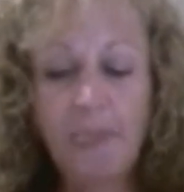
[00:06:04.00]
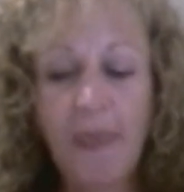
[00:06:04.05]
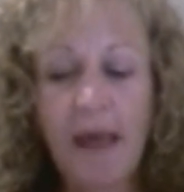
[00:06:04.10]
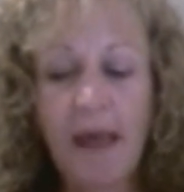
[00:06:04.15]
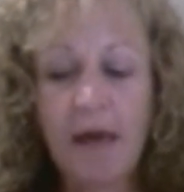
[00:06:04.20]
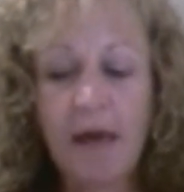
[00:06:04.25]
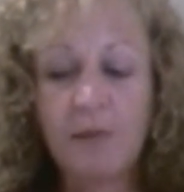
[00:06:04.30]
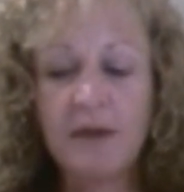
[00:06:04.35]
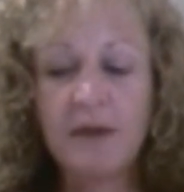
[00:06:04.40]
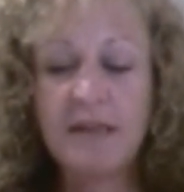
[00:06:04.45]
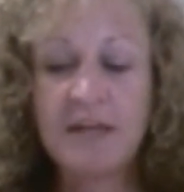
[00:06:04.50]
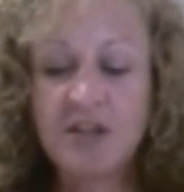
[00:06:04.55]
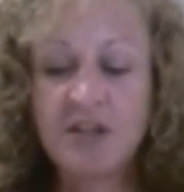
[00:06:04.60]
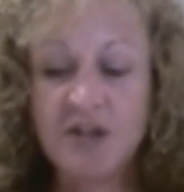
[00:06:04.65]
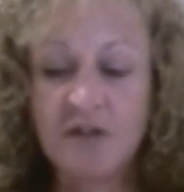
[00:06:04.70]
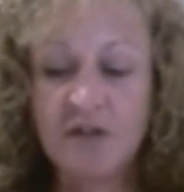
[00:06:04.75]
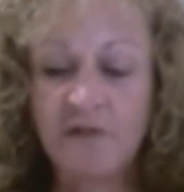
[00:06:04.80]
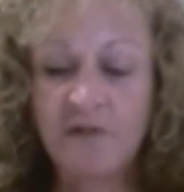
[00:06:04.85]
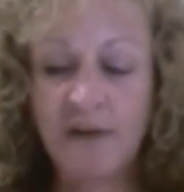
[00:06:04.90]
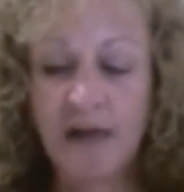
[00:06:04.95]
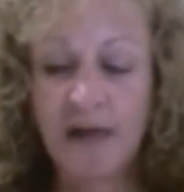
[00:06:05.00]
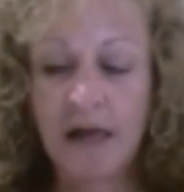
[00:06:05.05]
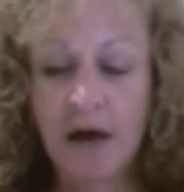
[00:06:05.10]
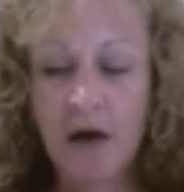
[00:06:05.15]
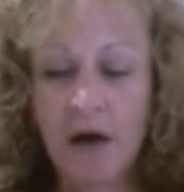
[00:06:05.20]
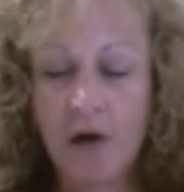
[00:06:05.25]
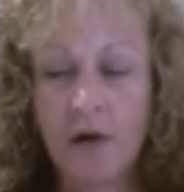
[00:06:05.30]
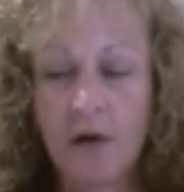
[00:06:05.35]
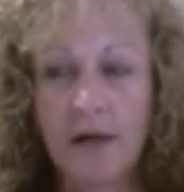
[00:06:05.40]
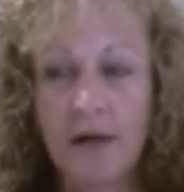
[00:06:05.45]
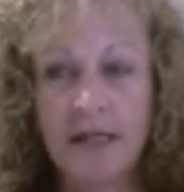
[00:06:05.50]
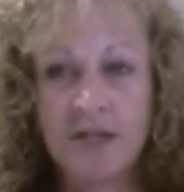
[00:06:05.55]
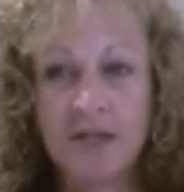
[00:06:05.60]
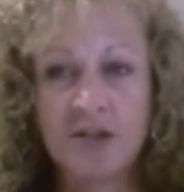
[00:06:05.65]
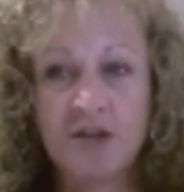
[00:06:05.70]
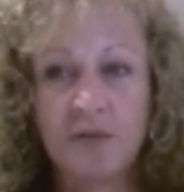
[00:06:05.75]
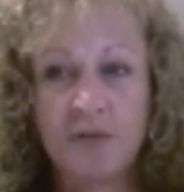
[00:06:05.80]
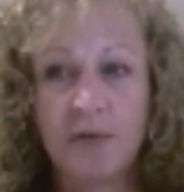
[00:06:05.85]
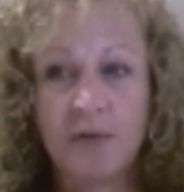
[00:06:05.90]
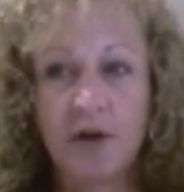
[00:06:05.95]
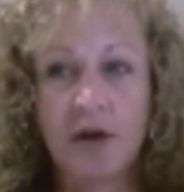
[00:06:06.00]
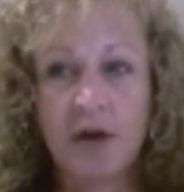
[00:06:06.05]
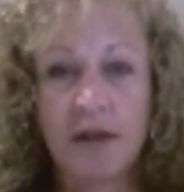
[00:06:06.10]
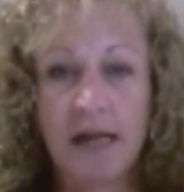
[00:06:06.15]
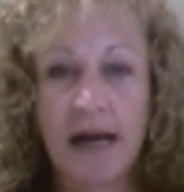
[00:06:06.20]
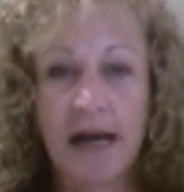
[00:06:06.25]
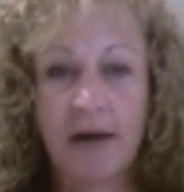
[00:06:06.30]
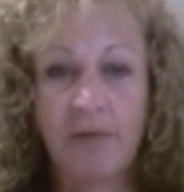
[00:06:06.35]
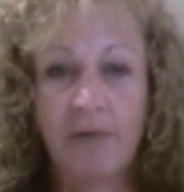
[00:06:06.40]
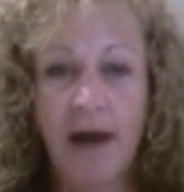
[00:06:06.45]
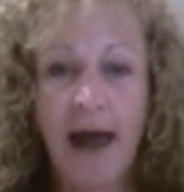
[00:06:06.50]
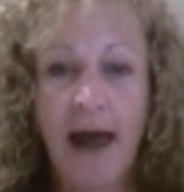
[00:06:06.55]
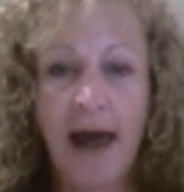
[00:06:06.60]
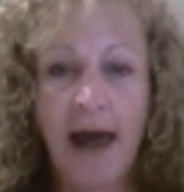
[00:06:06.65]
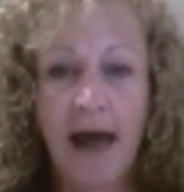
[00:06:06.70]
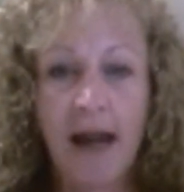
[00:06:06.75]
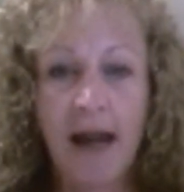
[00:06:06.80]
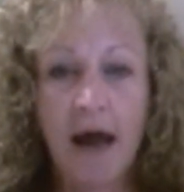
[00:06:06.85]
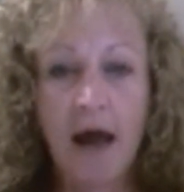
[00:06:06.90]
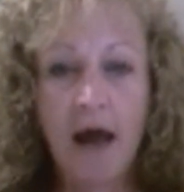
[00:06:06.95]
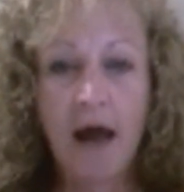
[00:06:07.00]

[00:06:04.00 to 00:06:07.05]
And with each new video and each new book that I read,